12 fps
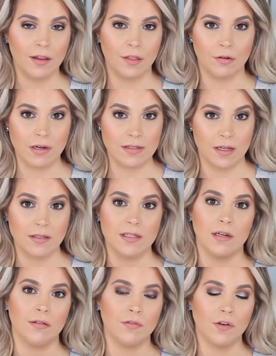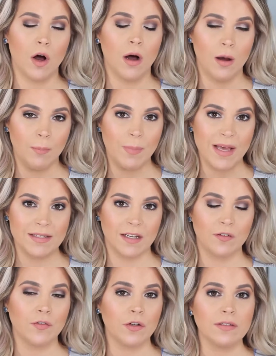the results of a
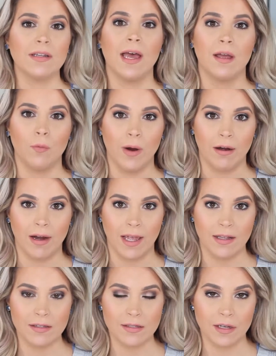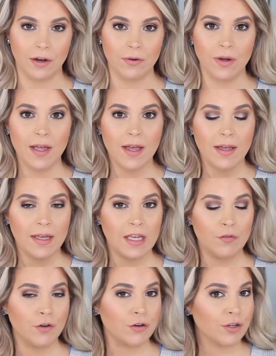basic full day wearing it. So
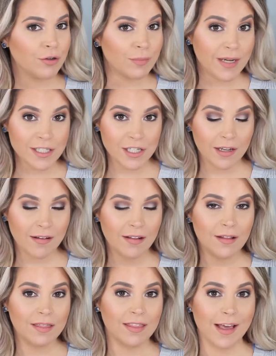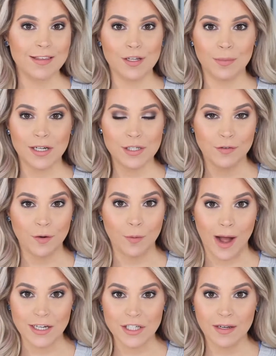if you're new to my channel, thanks so much for
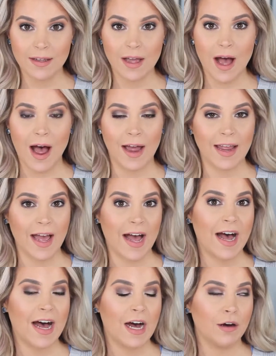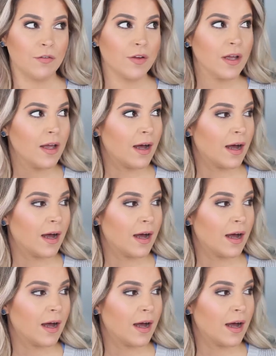watching. I have